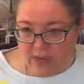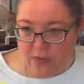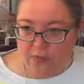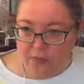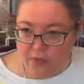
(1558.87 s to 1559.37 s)

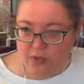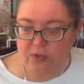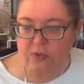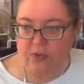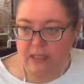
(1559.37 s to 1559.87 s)
over
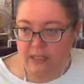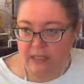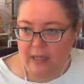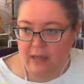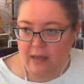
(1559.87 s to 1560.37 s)
to
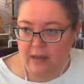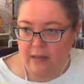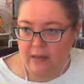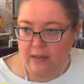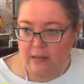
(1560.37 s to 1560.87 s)
the
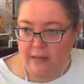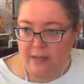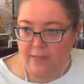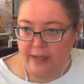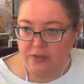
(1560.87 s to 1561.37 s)
Little
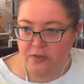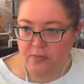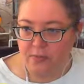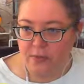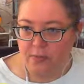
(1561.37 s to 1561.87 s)
Bastard
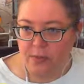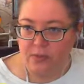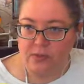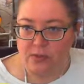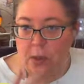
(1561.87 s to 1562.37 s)

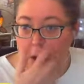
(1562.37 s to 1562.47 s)
Promos